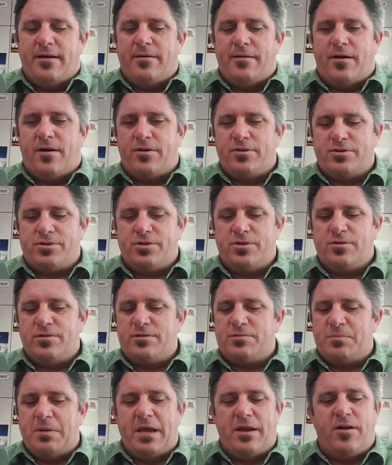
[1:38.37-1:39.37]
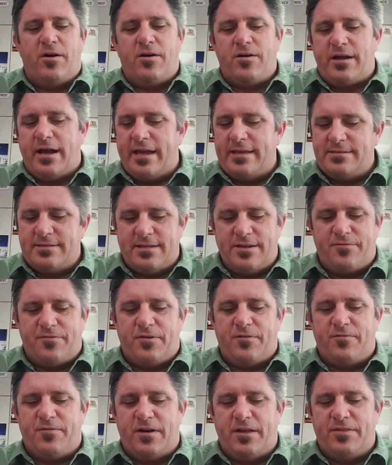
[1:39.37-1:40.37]
Our students made all kinds of
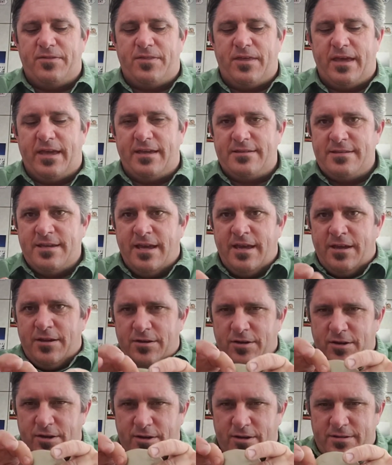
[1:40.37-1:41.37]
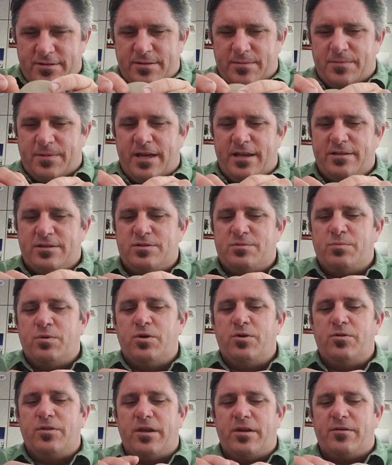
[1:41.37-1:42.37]
different fun things. Notice I'm kind of
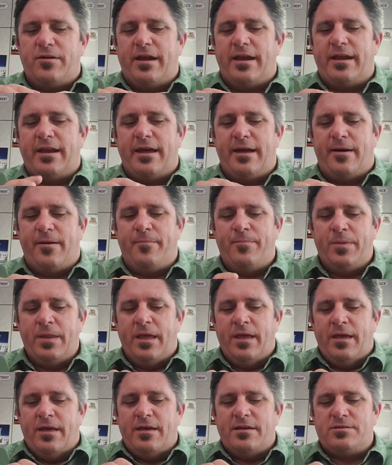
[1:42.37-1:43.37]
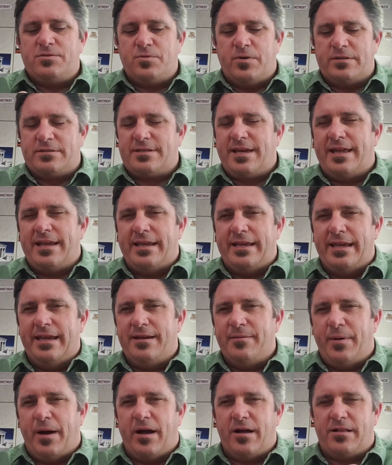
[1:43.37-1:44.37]
smoothing right now. This is what's kind of neat
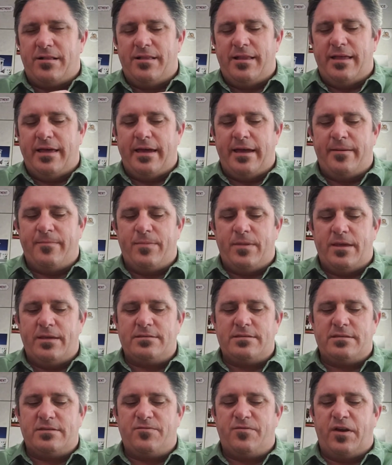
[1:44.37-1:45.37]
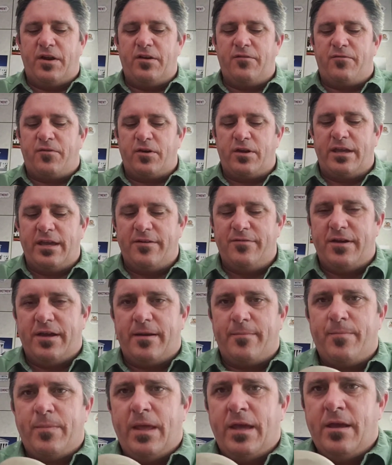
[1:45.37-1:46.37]
about clay, is it's very
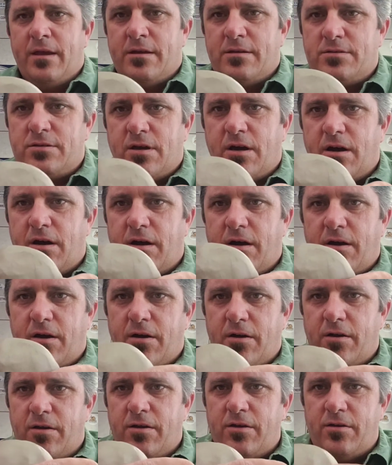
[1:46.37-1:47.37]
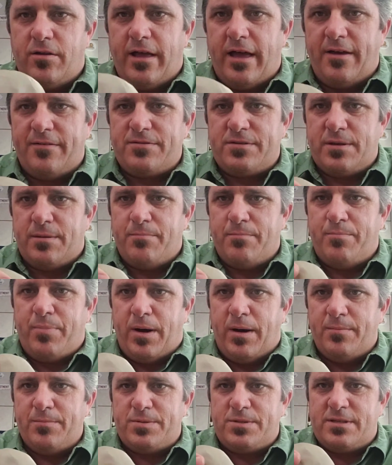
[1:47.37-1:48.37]
forgiving. So you'll have some
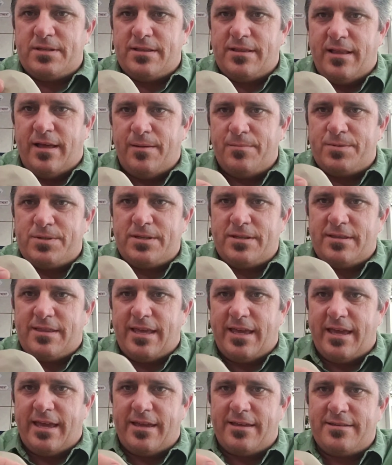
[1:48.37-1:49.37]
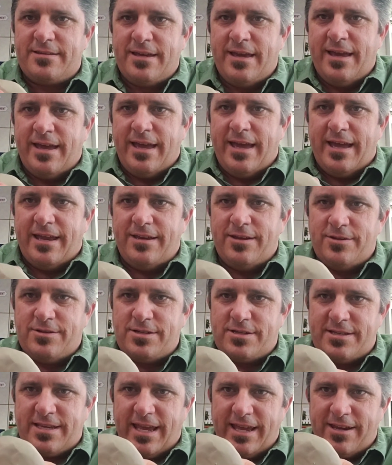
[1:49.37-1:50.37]
bumps and lumps and things, and you
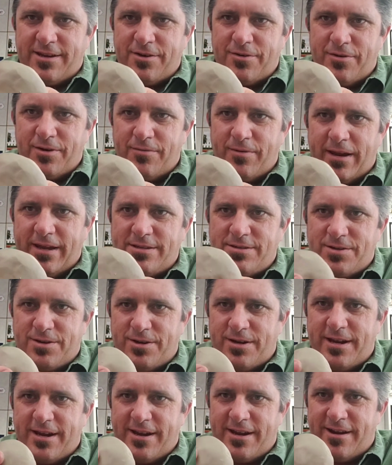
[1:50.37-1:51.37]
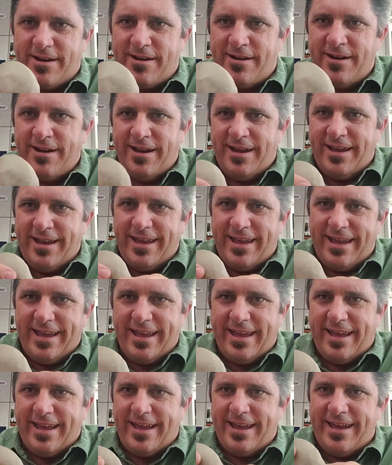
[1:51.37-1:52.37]
just take your eraser here
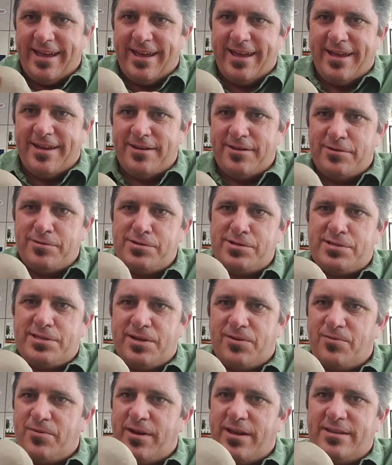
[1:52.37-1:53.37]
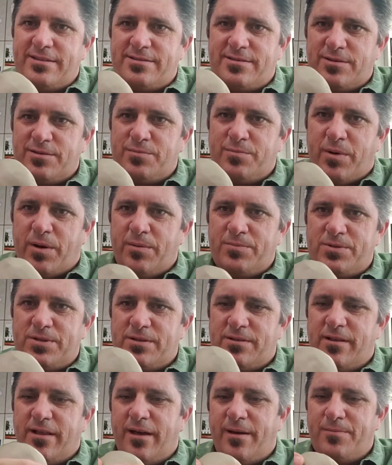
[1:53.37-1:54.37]
and you just erase those bumps
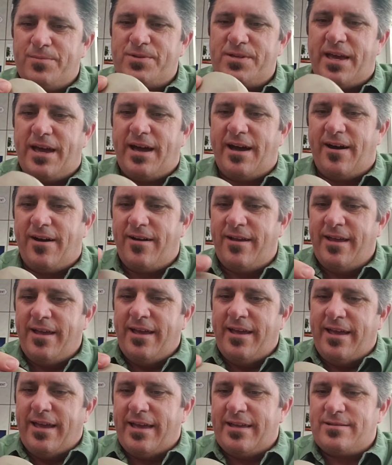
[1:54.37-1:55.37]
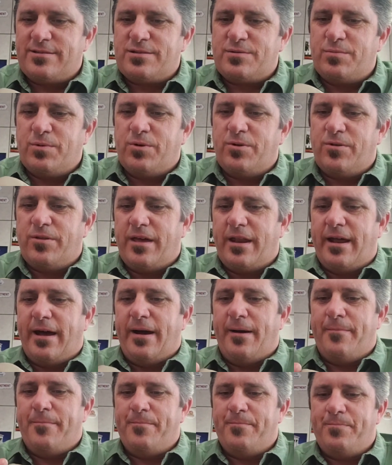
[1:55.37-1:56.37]
and lumps out and smooth it
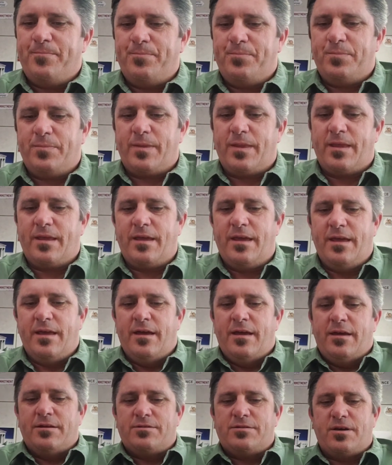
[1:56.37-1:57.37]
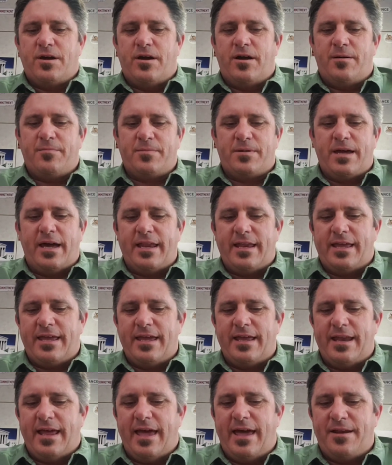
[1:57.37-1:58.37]
out. So I'm kind of
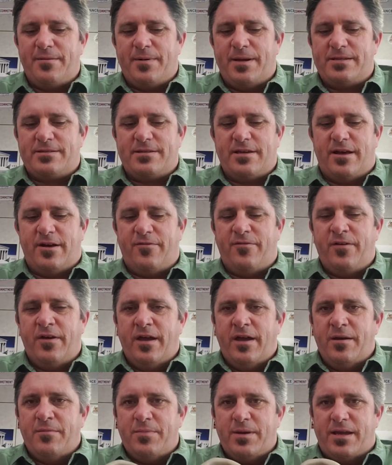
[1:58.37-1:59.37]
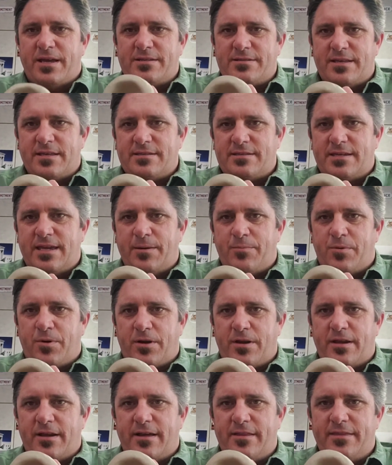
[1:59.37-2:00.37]
getting ahead of myself because let's keep
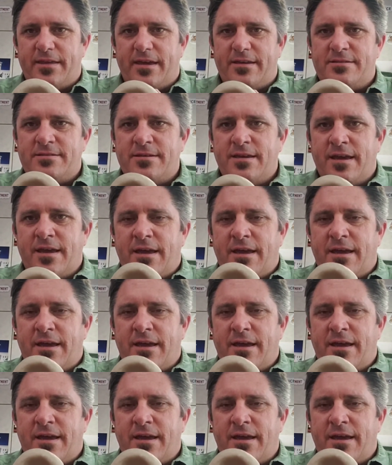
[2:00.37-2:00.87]
working on this.